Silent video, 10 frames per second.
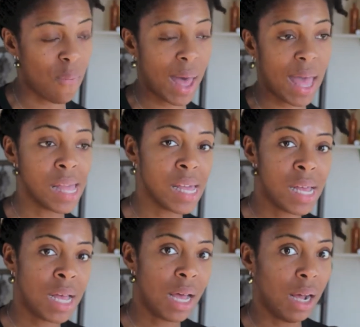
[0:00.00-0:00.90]
my
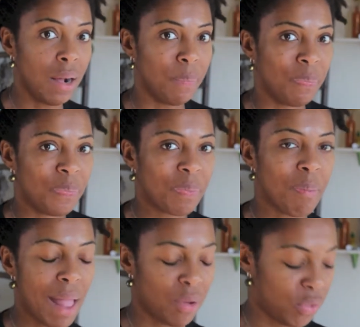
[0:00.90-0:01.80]

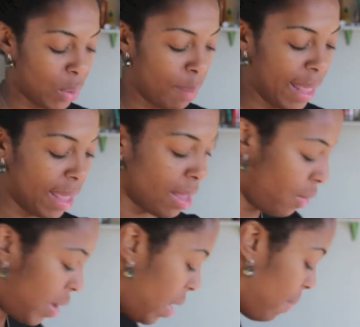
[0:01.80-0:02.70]
mitered square blanket
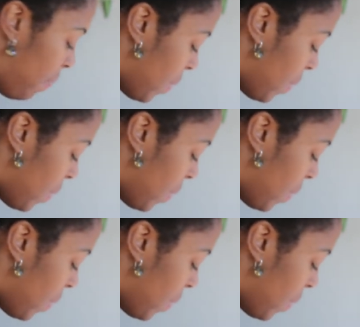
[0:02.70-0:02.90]
already.